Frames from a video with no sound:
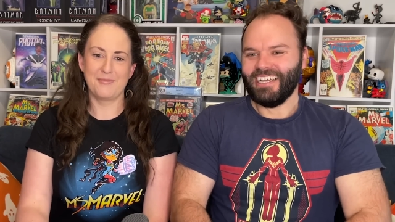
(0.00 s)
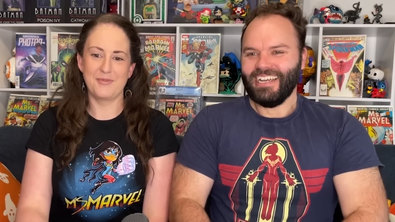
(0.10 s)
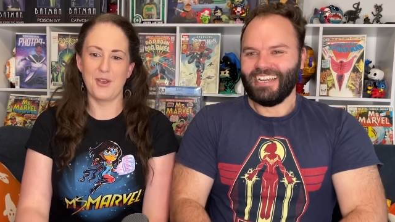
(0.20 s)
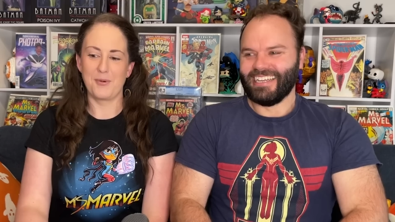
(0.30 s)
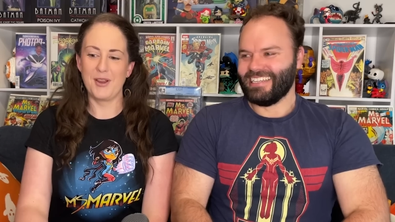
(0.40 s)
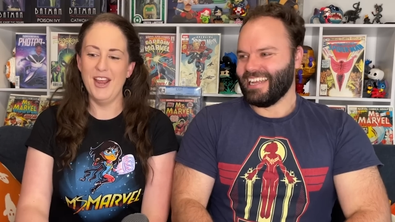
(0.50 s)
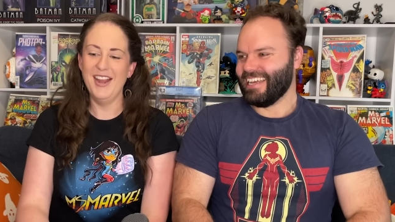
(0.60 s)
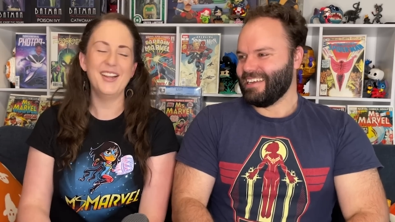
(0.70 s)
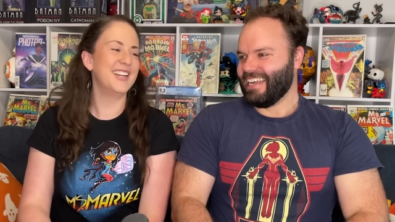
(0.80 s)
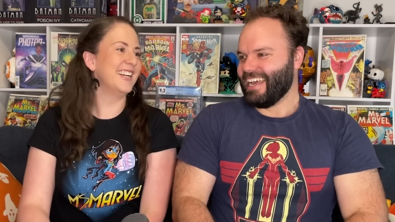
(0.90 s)
Speaker 1: no. and,
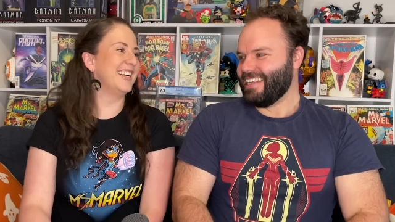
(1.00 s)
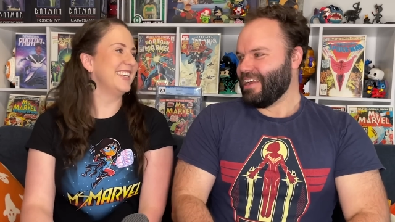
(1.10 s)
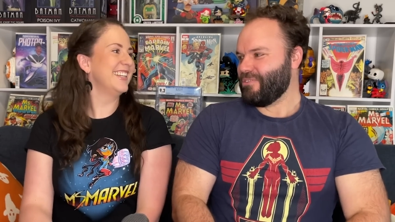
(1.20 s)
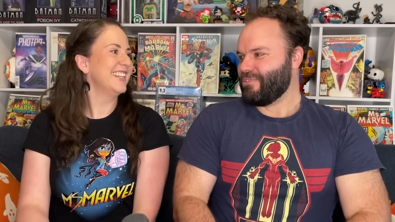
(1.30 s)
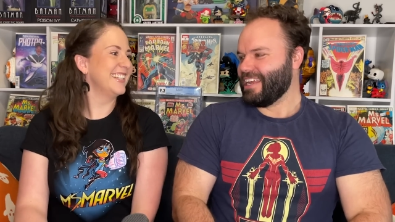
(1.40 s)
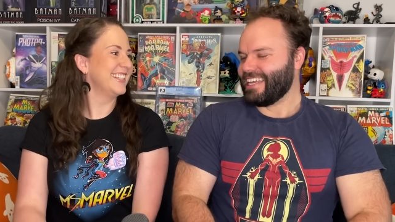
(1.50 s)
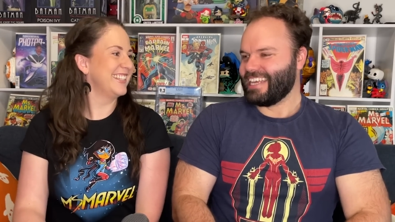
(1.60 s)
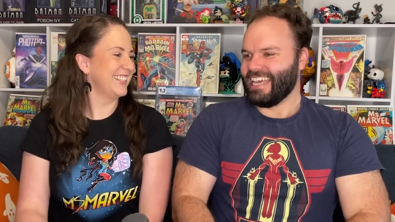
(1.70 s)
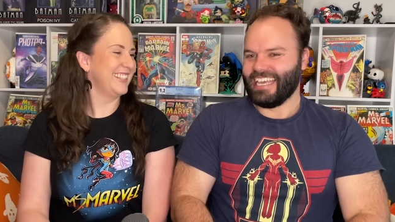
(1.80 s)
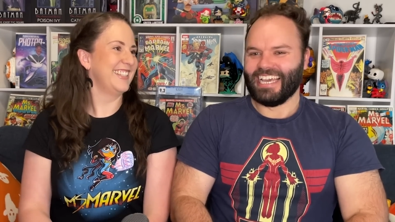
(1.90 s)
and, and and
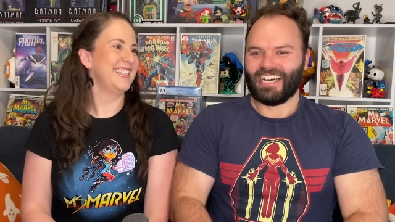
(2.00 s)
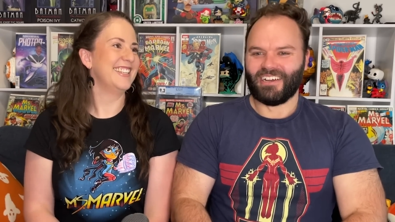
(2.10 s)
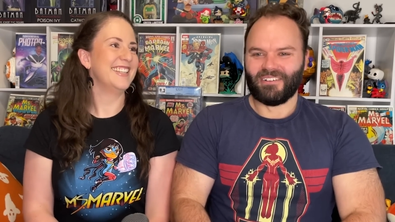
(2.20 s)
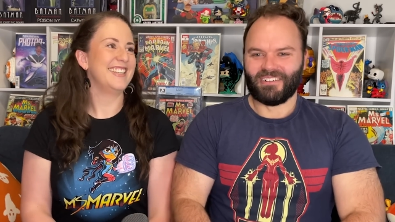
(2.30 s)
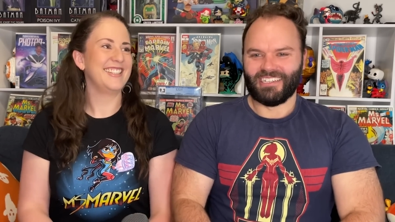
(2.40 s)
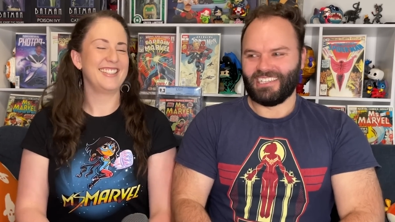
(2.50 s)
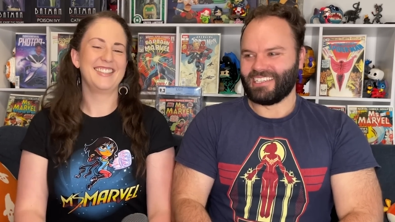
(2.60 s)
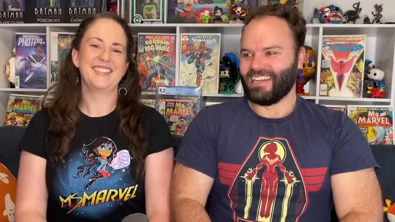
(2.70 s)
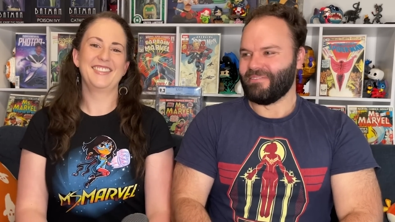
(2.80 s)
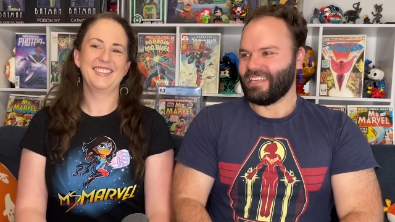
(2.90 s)
geeking out over it. She's
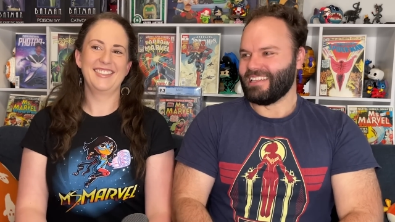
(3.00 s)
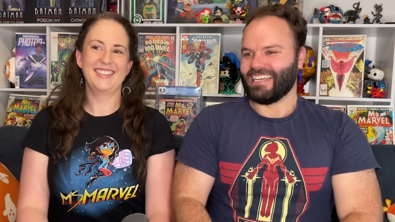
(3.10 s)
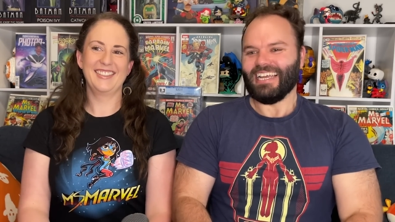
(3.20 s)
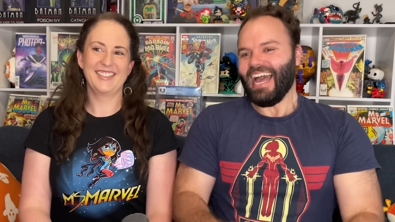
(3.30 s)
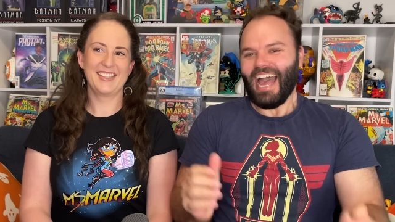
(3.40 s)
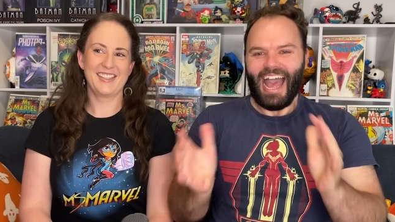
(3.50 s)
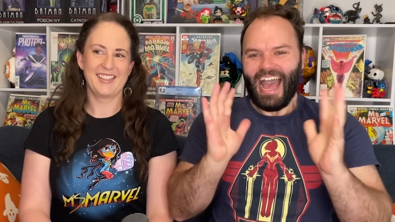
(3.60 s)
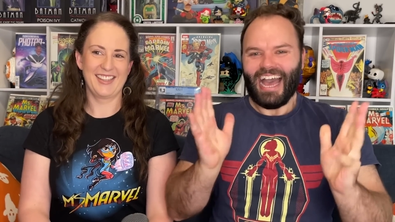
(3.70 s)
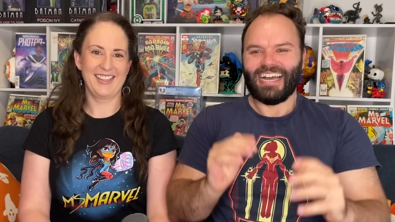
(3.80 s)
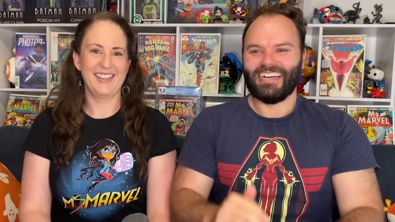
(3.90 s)
going to be like,
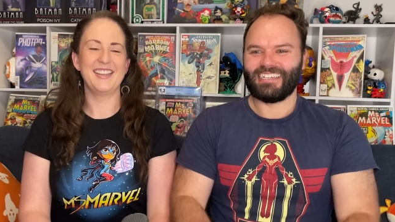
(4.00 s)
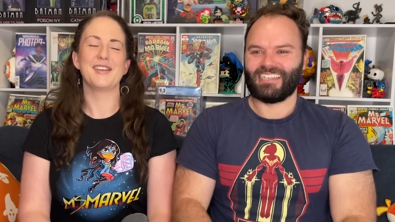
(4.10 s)
ah!